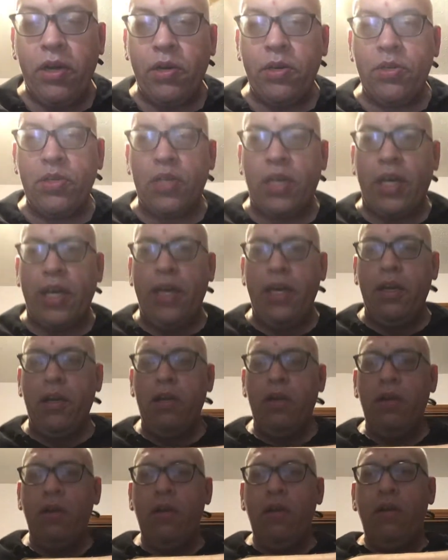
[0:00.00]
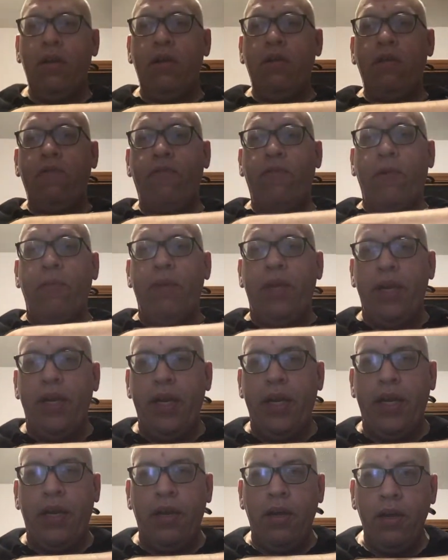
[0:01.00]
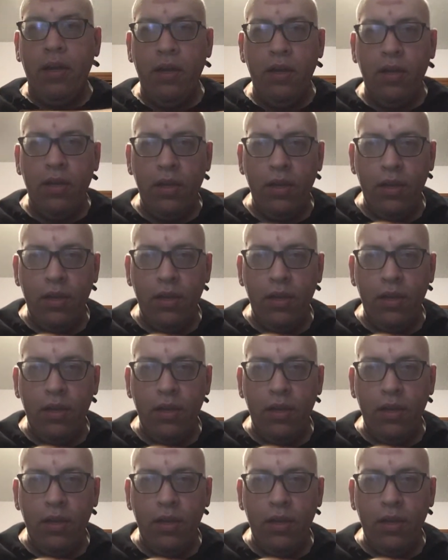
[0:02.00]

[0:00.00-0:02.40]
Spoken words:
on your site from India.